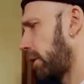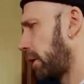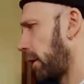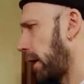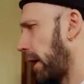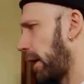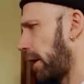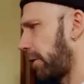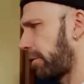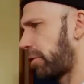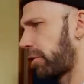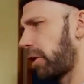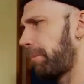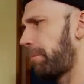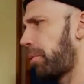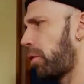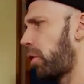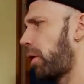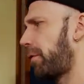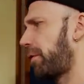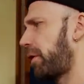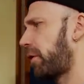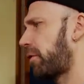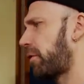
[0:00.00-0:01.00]
And at some
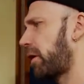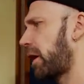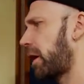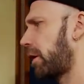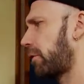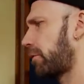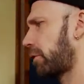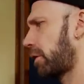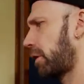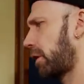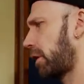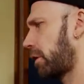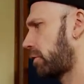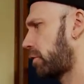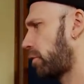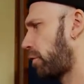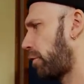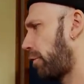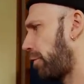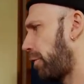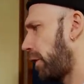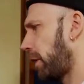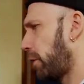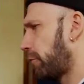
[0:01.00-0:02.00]
point, this sounded a little too
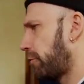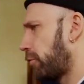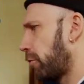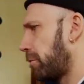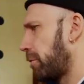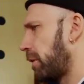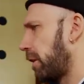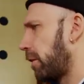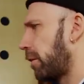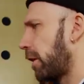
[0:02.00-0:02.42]
thin for me.